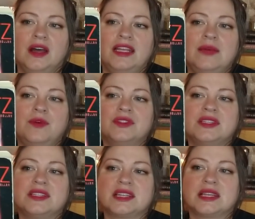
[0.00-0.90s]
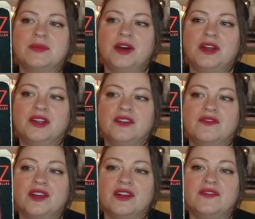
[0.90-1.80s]
unable to sleep on her
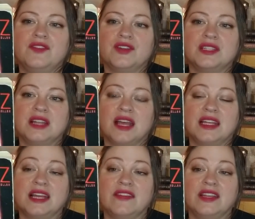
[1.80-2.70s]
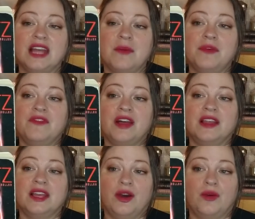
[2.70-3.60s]
very first night in the Napa
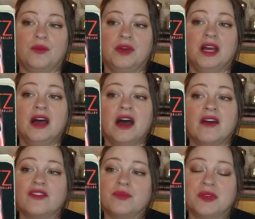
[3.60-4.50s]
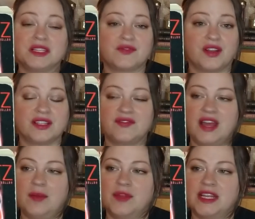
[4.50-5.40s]
Valley home of her best friend's
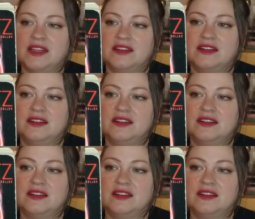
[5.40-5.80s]
family.